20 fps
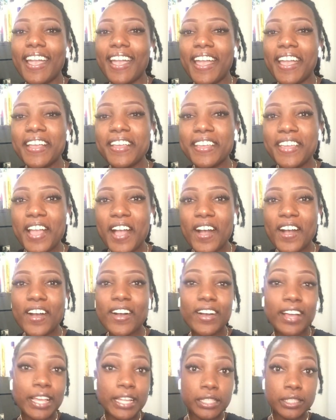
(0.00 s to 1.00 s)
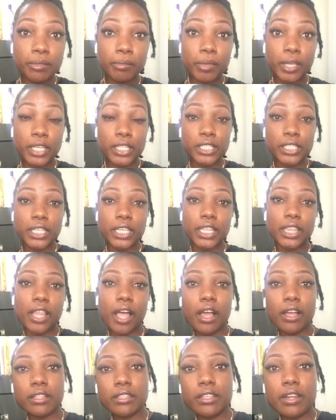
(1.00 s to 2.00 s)
Hey y'all, it's me,
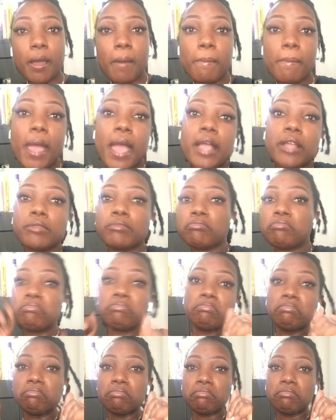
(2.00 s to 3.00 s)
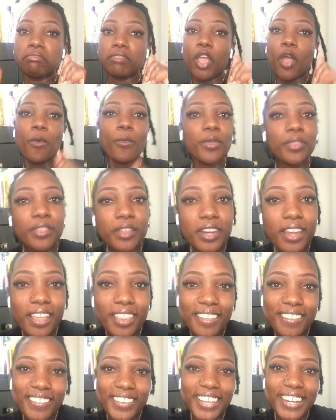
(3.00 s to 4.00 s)
CieLoc'd, and I'm back with
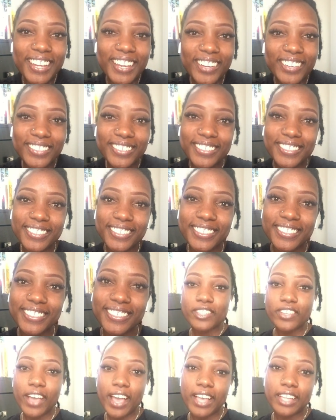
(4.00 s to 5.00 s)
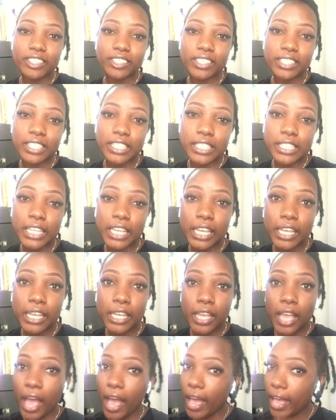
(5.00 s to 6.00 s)
another video. So as you can
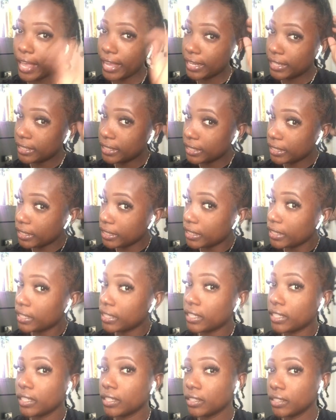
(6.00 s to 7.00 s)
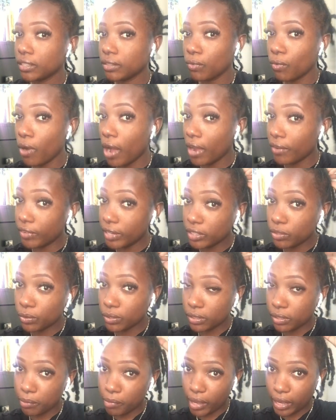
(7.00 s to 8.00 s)
see, I
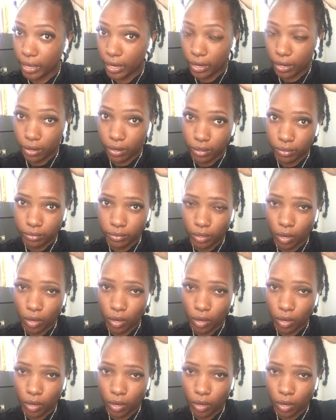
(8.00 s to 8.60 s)
retwisted my hair